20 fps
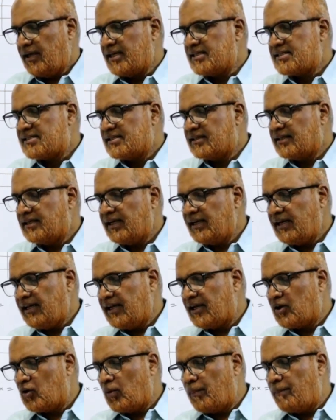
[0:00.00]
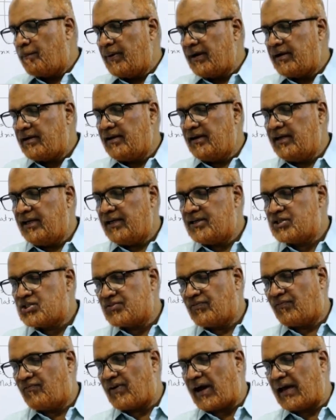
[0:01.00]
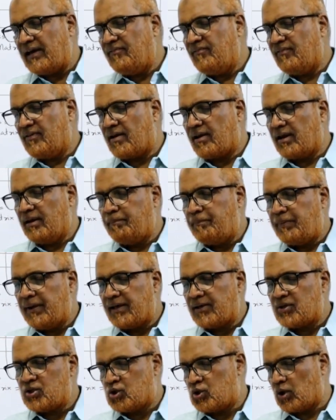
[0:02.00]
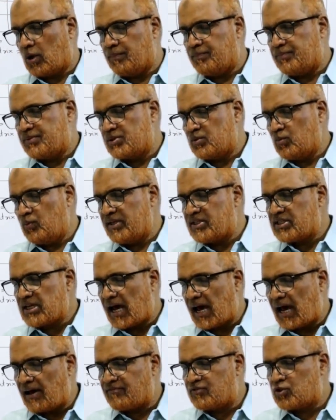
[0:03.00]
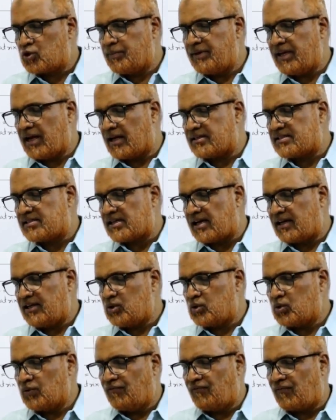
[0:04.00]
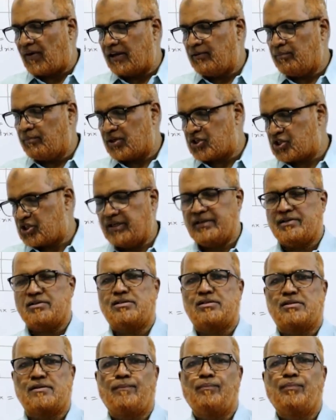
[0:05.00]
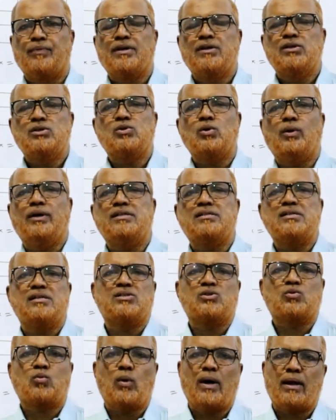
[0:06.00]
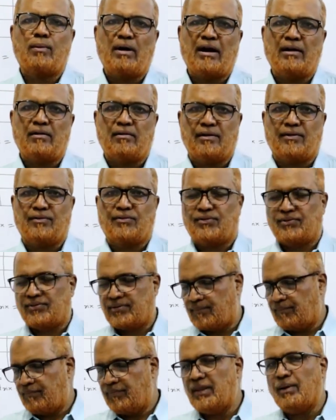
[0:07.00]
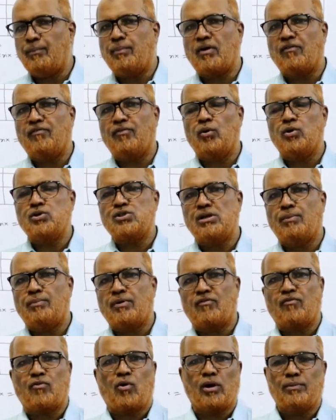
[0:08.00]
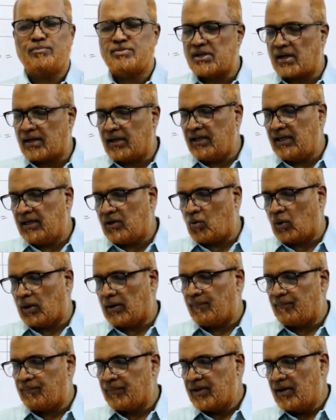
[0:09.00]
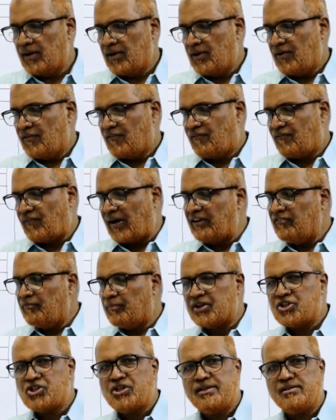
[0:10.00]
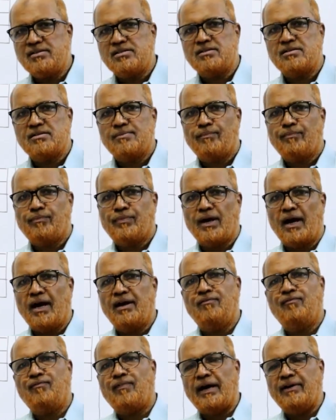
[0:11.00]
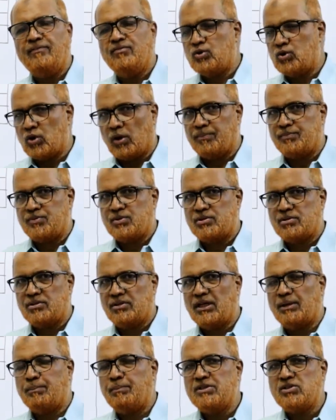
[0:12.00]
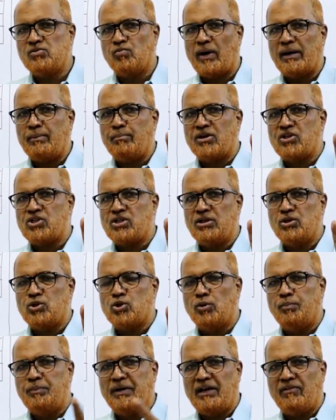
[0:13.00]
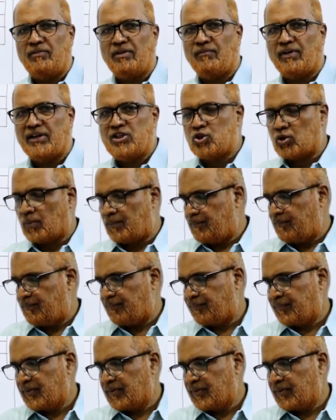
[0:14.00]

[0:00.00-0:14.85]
A certain equipment needs 5 repair jobs, which have to be assigned to 5 machines. So it's a square matrix. Number of rows, number of columns are equal. 5 machines and 5 jobs. That means one machine should be given one job.